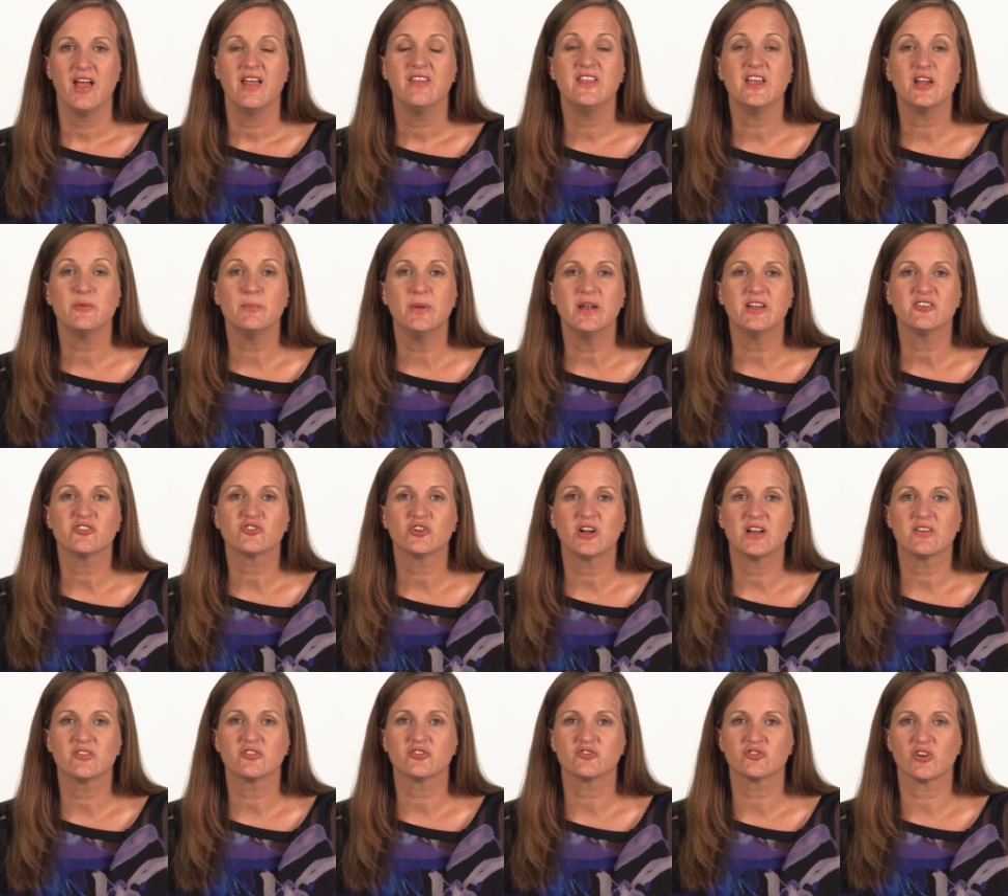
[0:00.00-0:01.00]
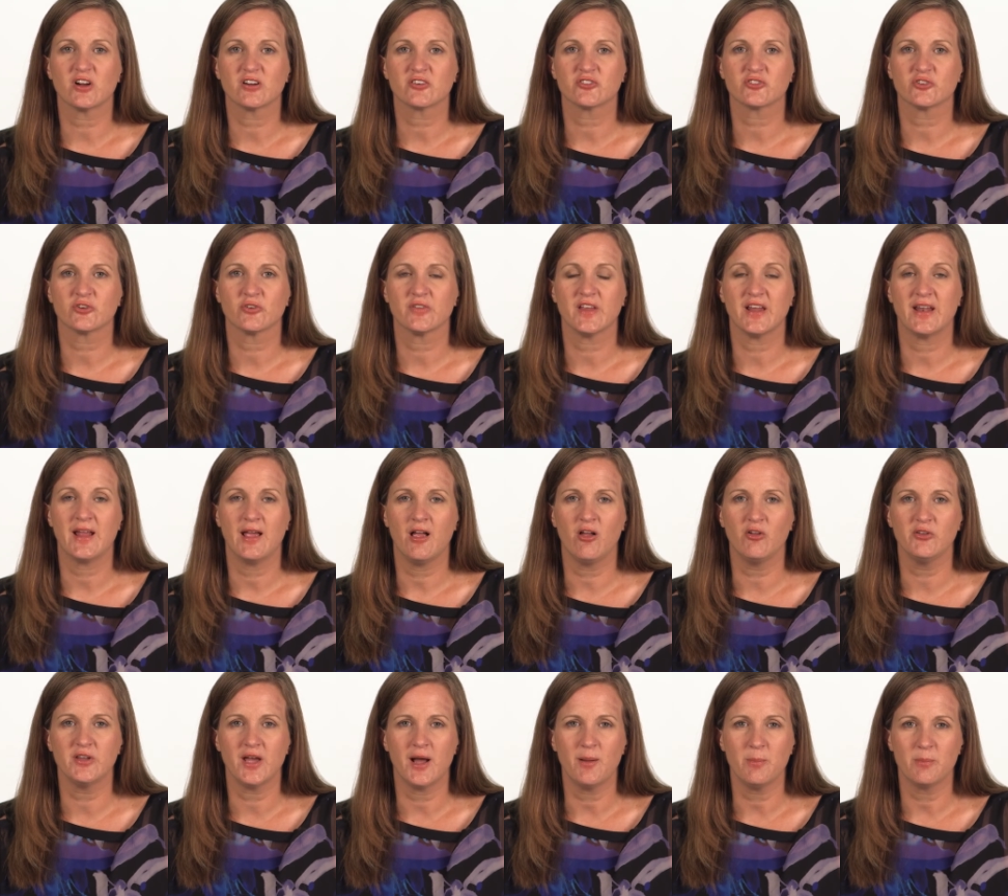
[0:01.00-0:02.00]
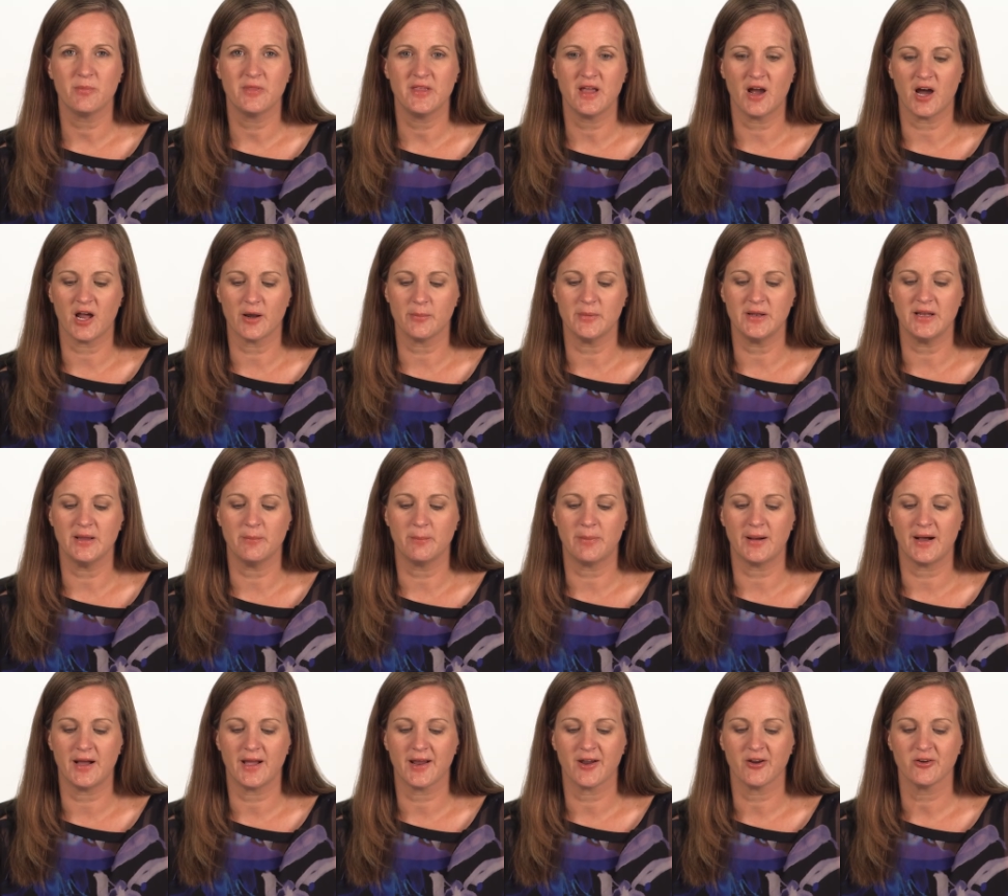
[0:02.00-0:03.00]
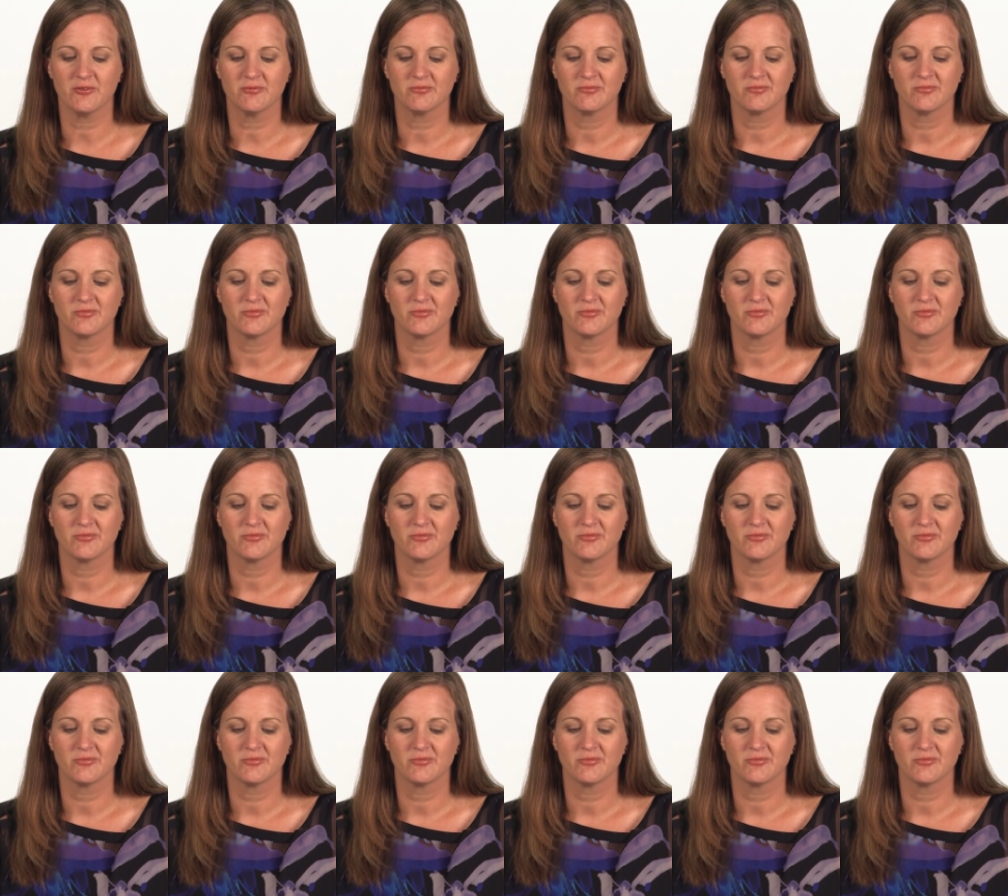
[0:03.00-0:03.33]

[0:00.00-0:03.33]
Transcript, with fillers: The administrative structure that held up the Ottoman Empire,